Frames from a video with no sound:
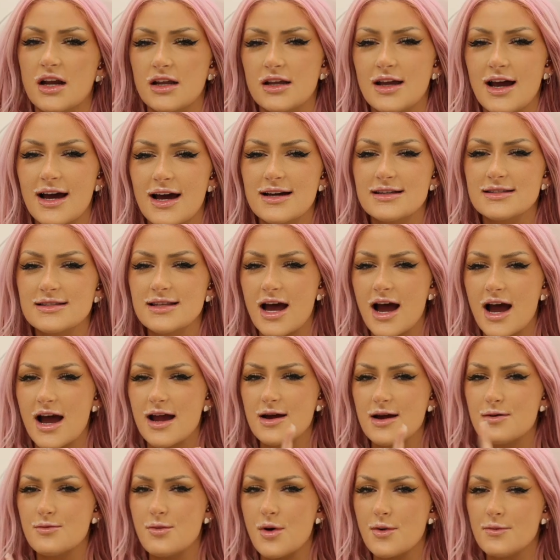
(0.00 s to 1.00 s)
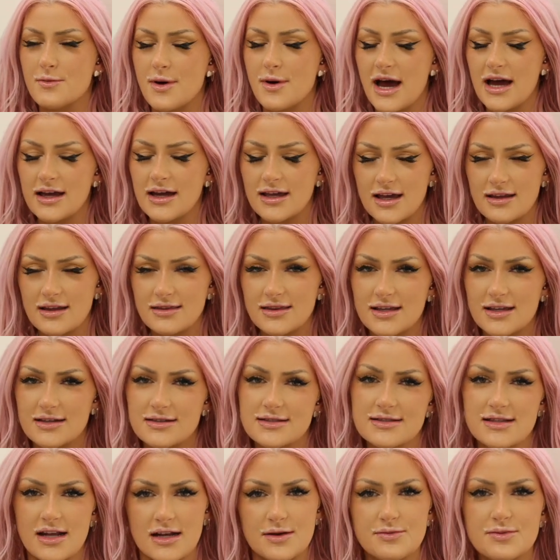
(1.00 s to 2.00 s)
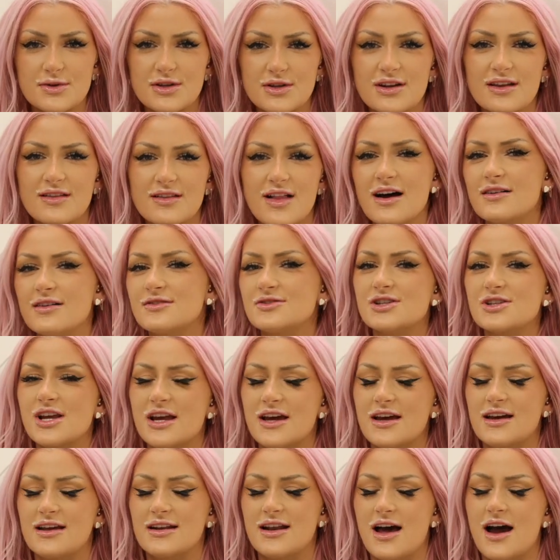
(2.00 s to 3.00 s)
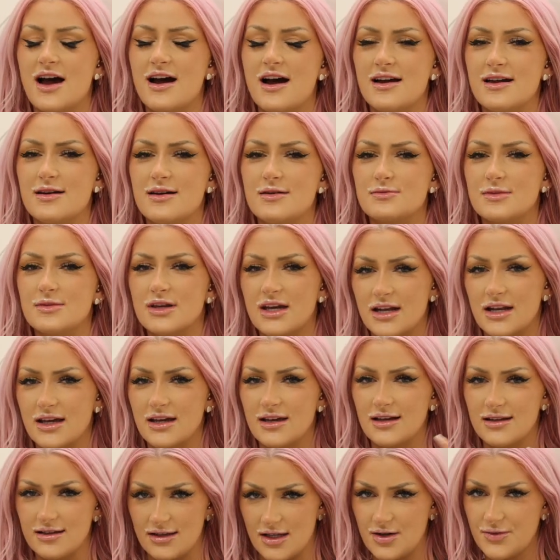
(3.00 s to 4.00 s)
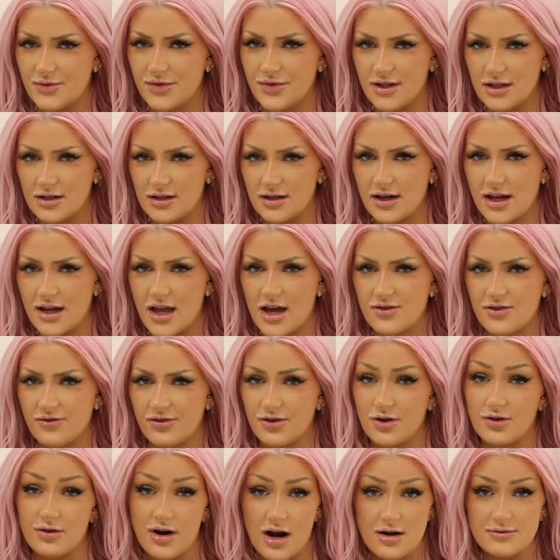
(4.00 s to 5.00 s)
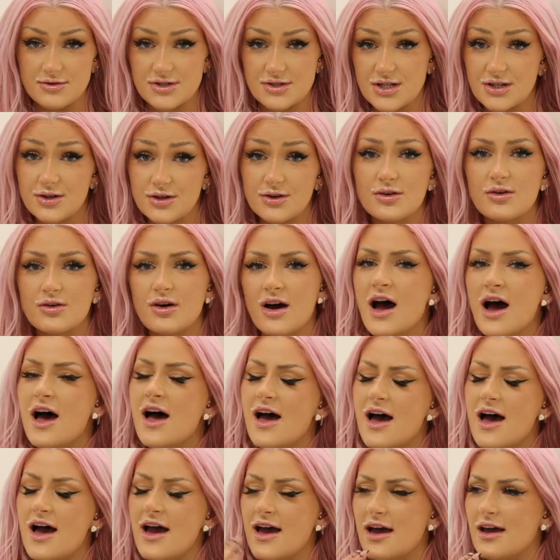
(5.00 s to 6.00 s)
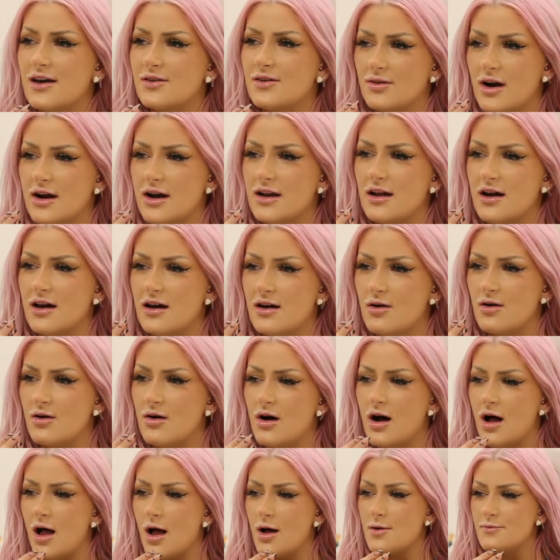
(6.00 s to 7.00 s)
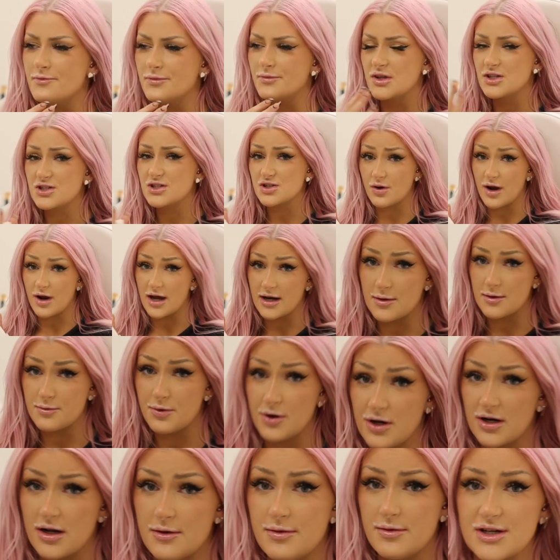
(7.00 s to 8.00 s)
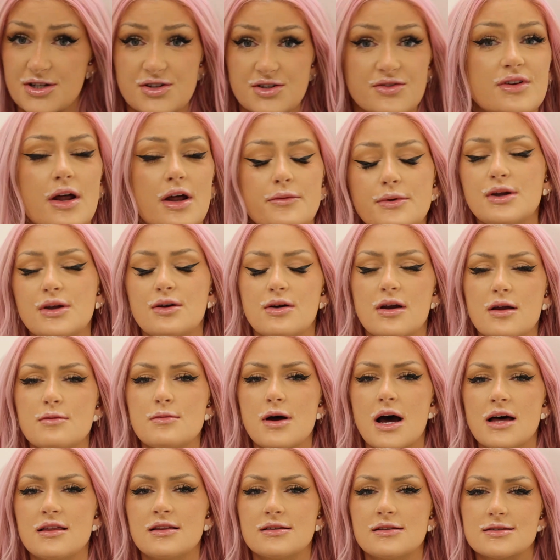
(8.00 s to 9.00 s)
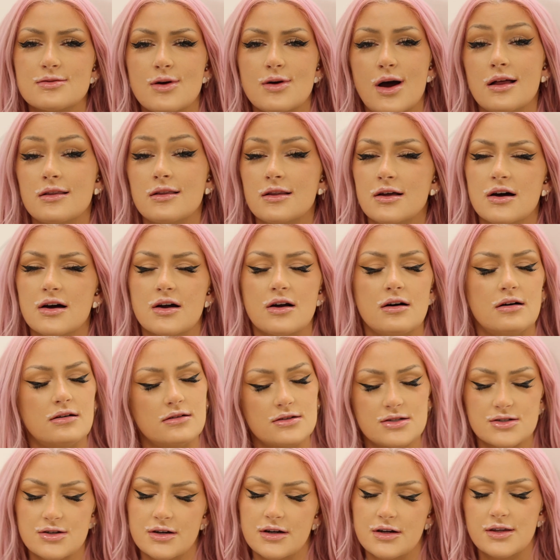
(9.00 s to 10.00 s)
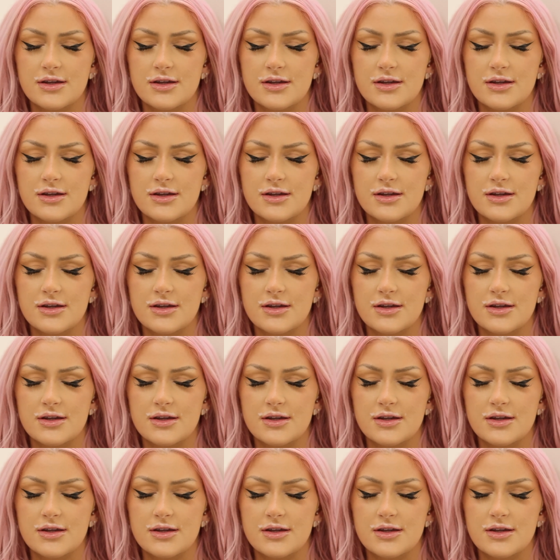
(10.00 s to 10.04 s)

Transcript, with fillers: right, you guys, I am back at the Aesthetic Beauty Lounge, and I am getting lip filler again for round two. And right now, um, Joanna put a bunch of numbing cream on. That's why I look ultra